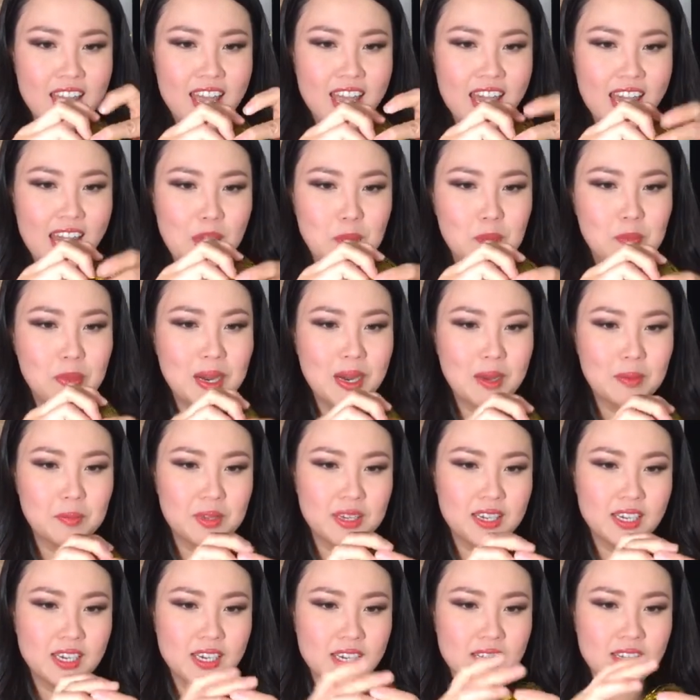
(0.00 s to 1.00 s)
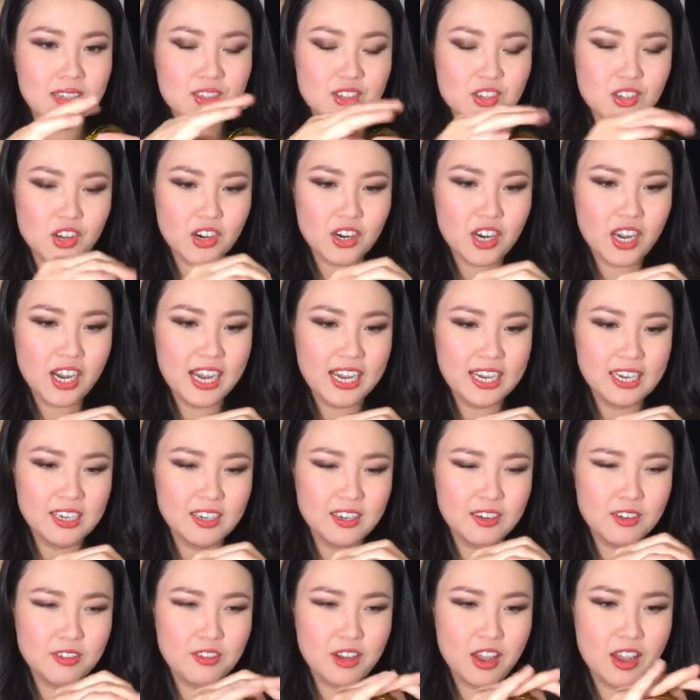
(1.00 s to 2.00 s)
and pumpkins are kind
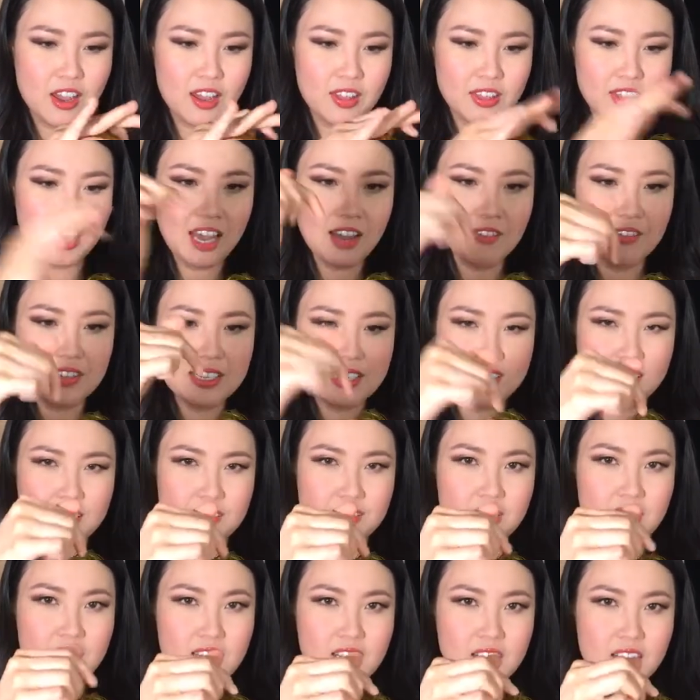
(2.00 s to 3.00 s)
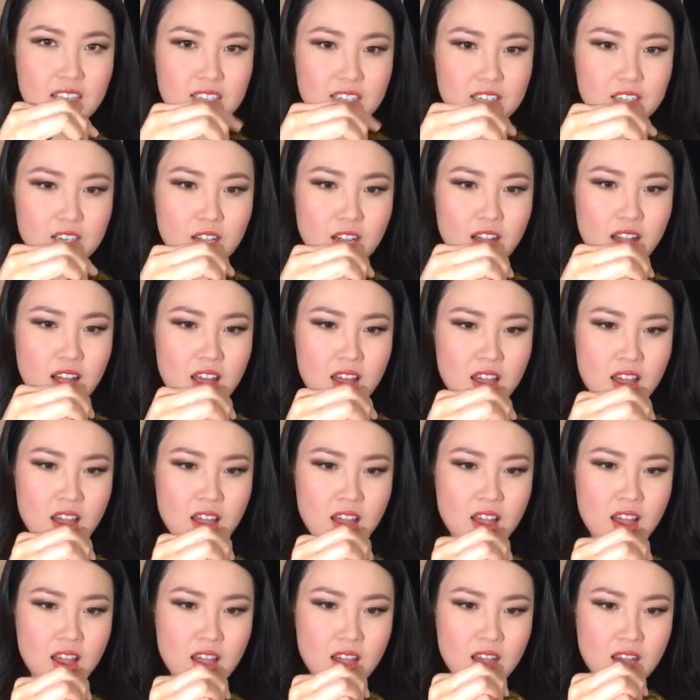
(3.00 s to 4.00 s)
of, they have a divot, a little
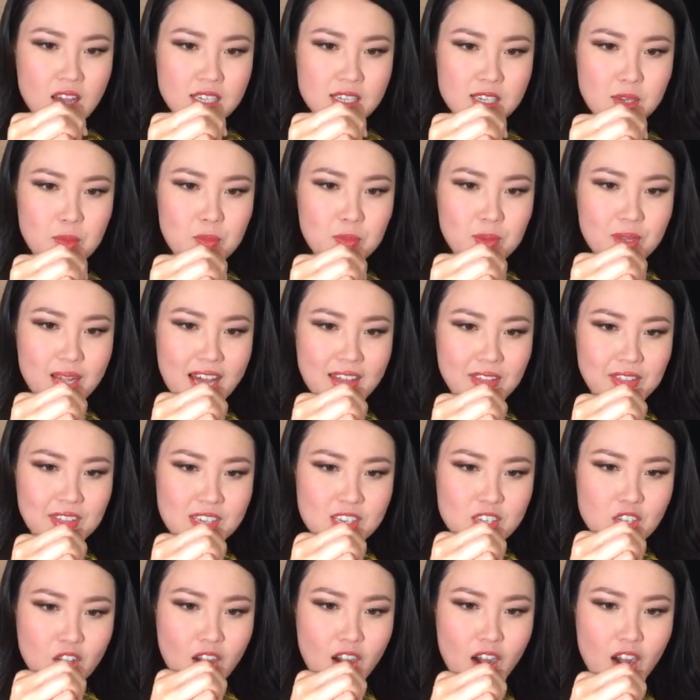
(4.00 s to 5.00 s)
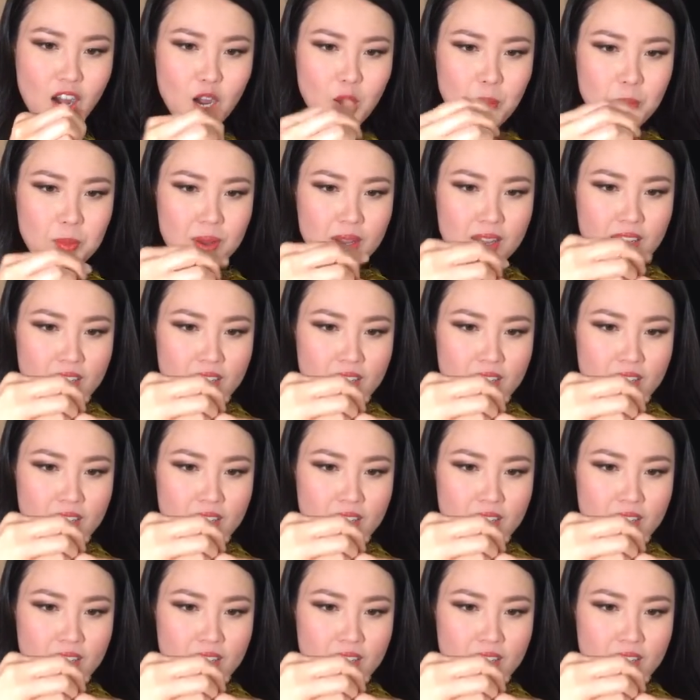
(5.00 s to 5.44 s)
dimple at the top.